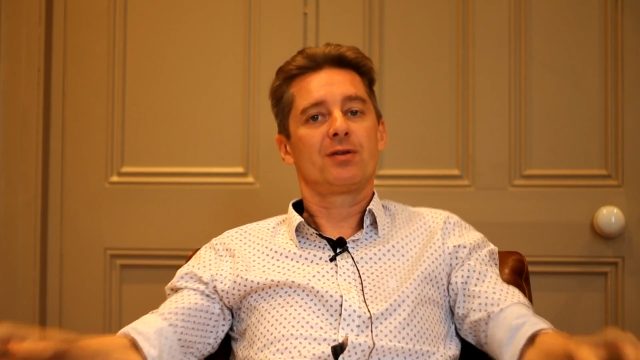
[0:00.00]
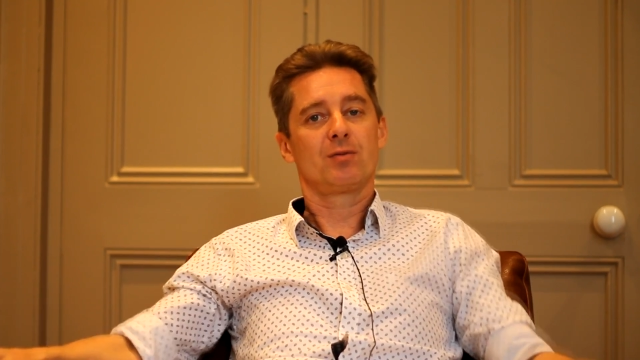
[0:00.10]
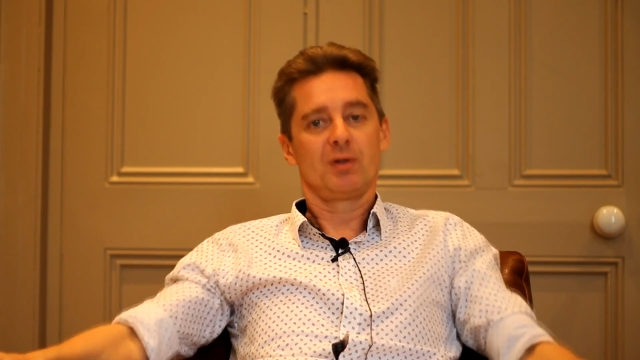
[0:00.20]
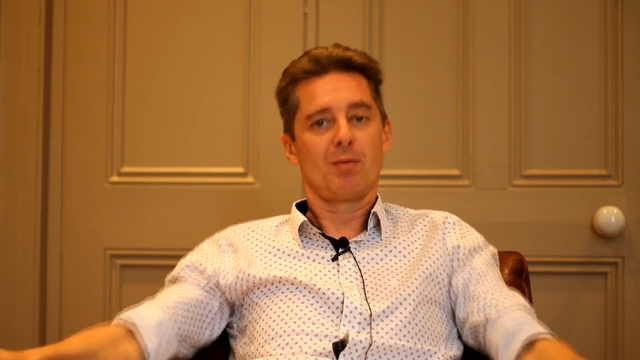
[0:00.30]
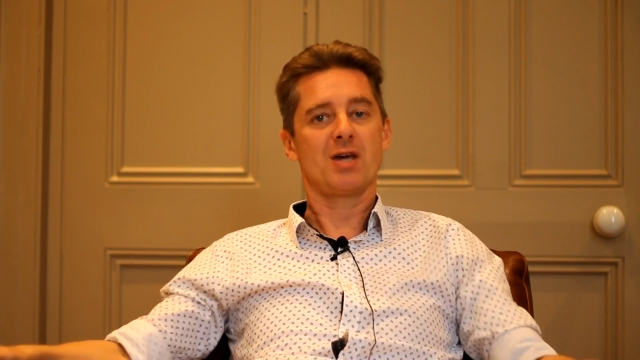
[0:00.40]

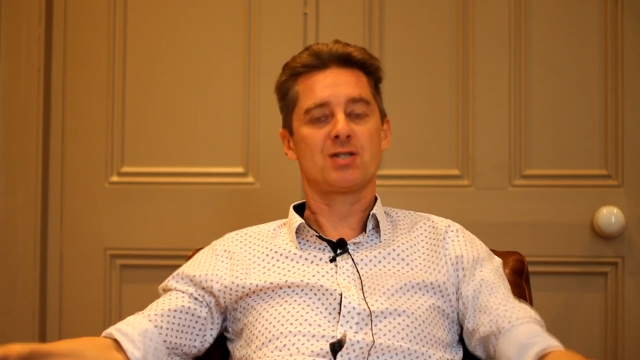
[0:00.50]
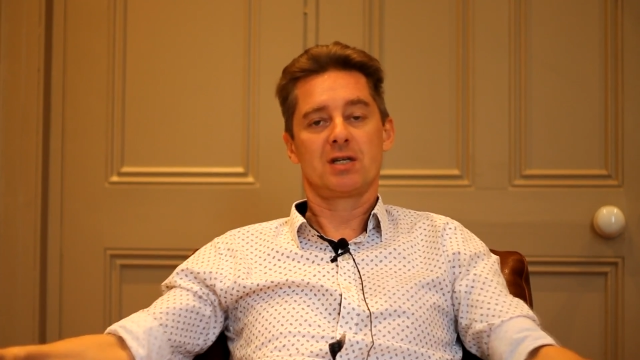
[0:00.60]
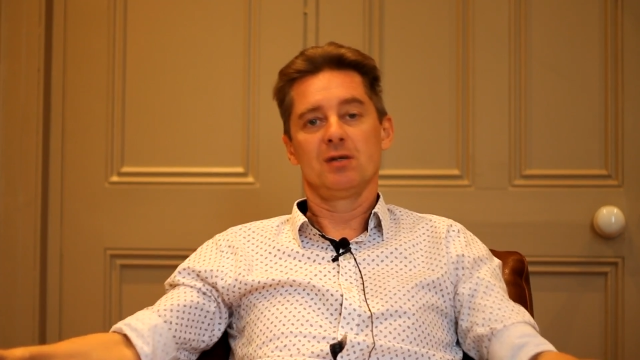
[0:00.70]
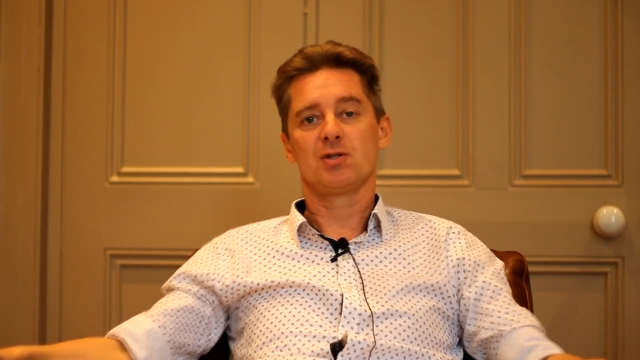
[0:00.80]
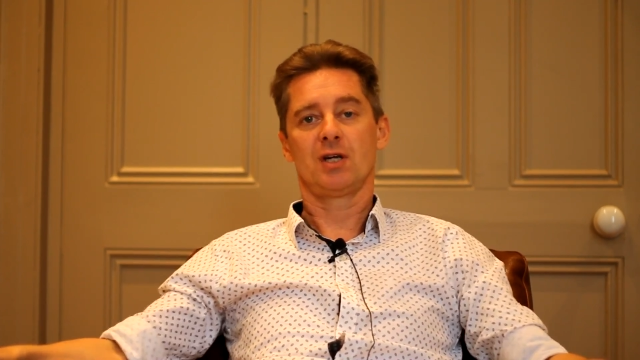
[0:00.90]
with my
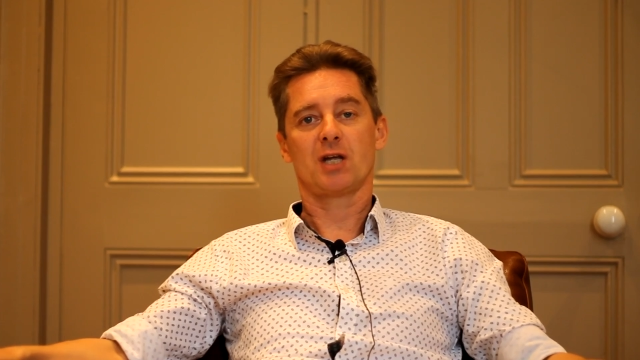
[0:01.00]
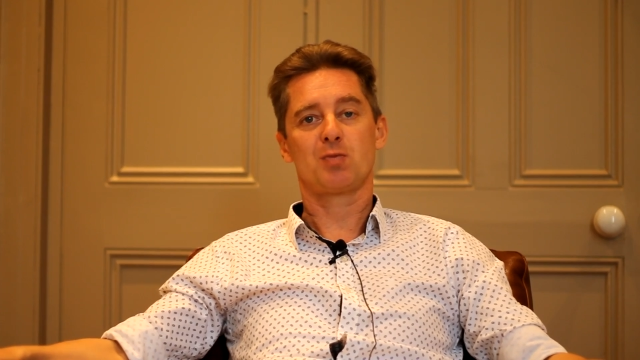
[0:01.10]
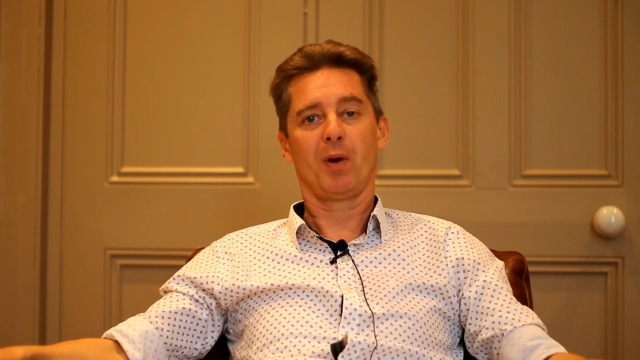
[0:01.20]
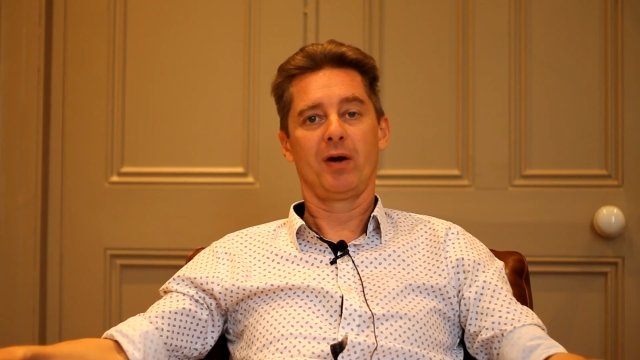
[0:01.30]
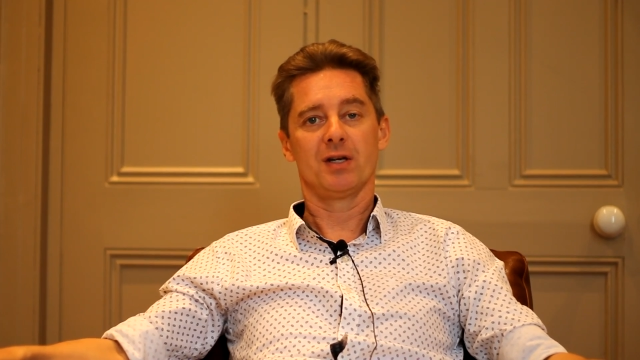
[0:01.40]
skills and
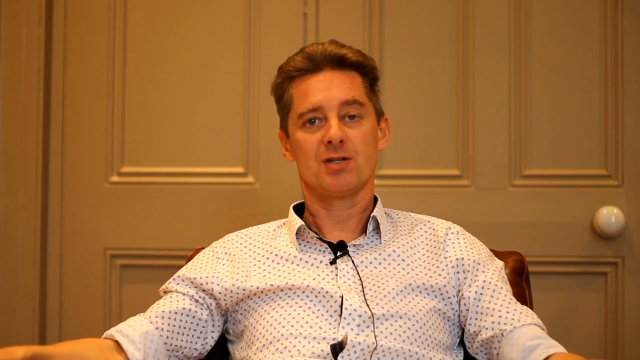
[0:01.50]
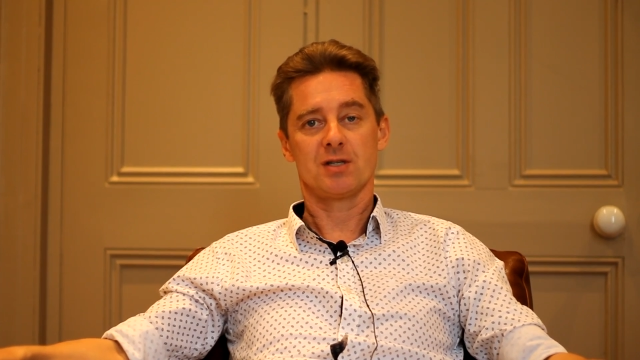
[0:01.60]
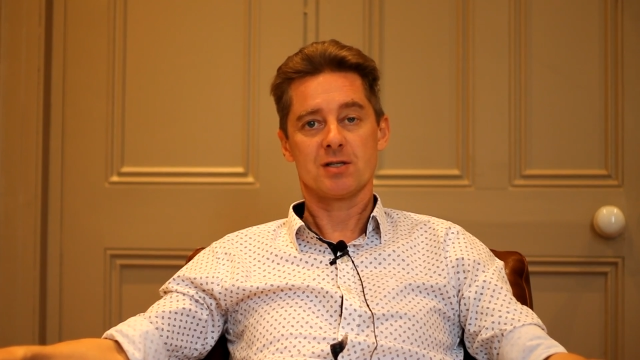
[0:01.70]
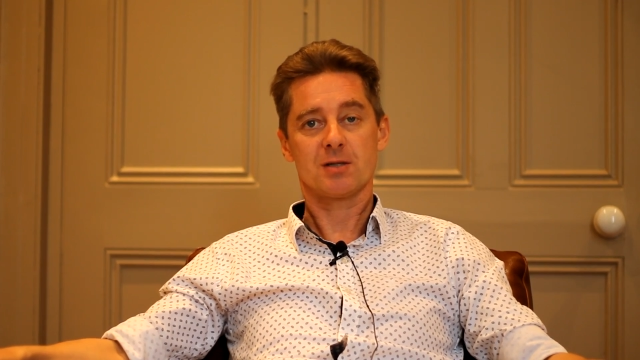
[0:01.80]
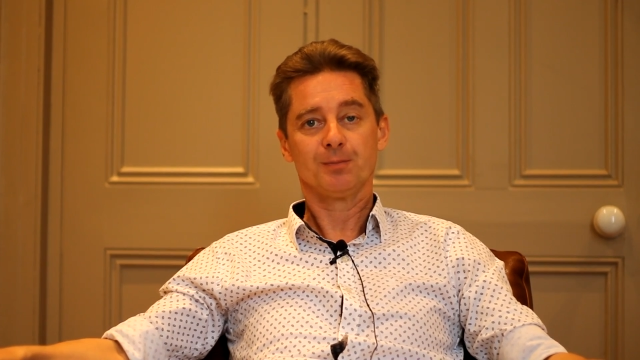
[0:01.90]
experiences?